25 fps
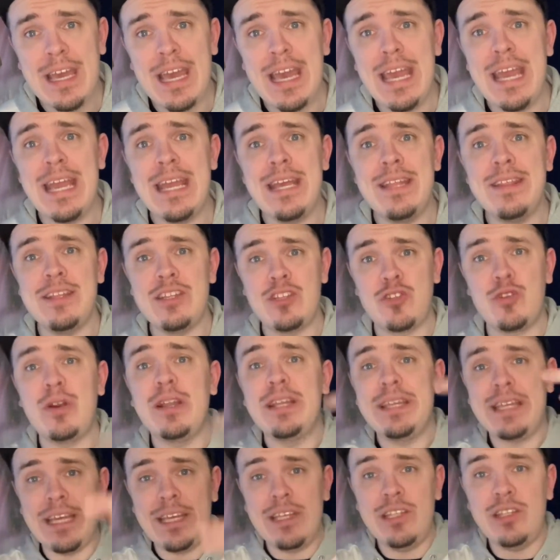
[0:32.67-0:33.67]
and they try to
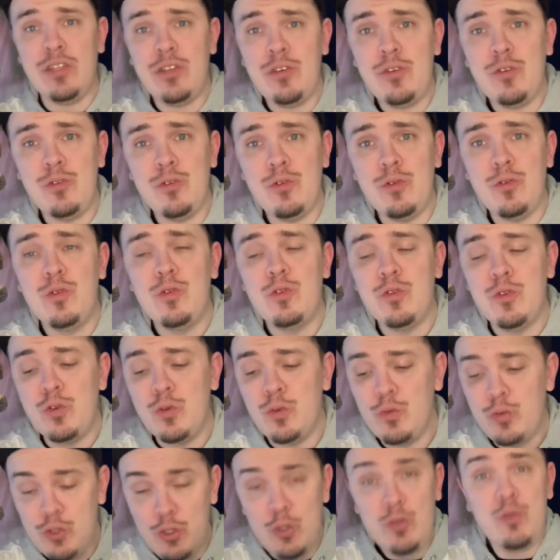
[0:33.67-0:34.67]
get you, who
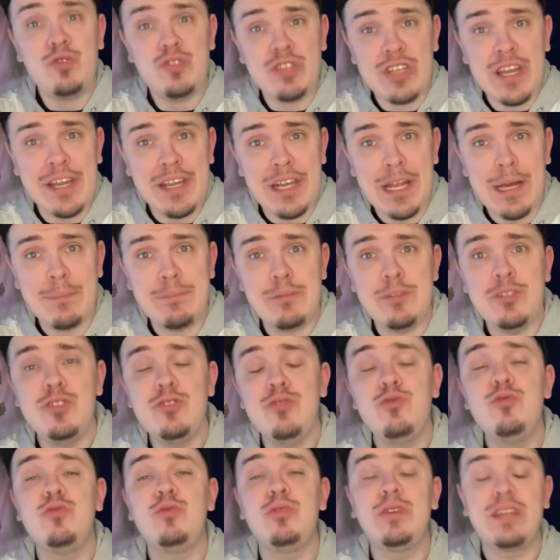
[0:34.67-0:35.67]
you sign up,
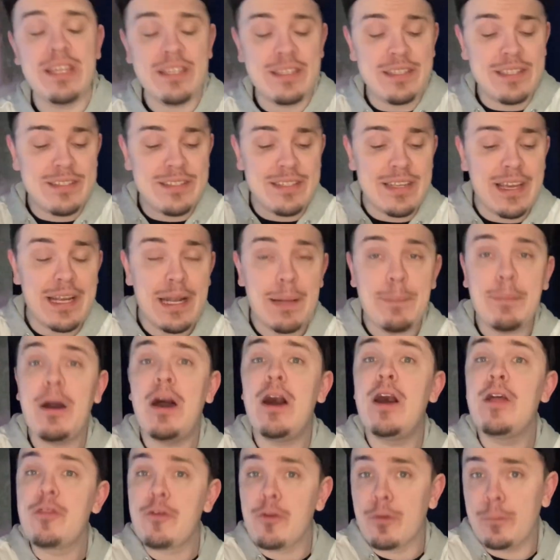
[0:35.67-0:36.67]
you get to sign up
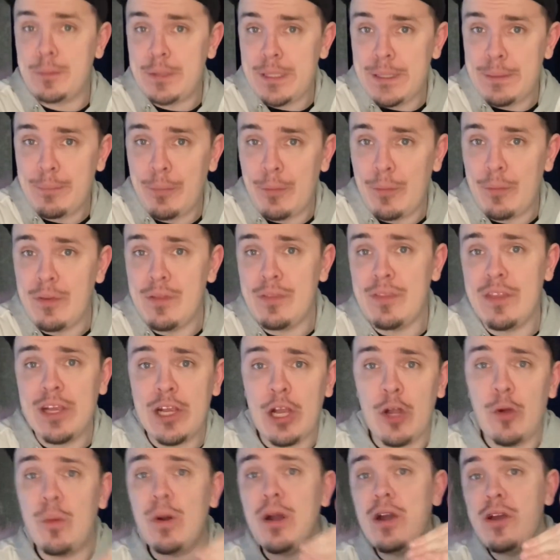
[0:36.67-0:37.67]
other people, and they
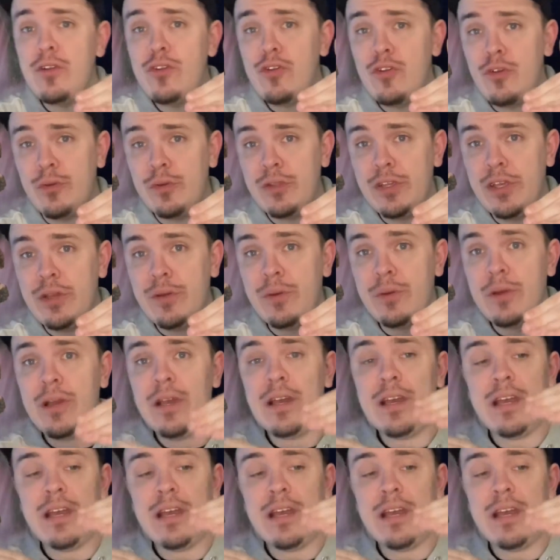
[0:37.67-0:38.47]
go under you,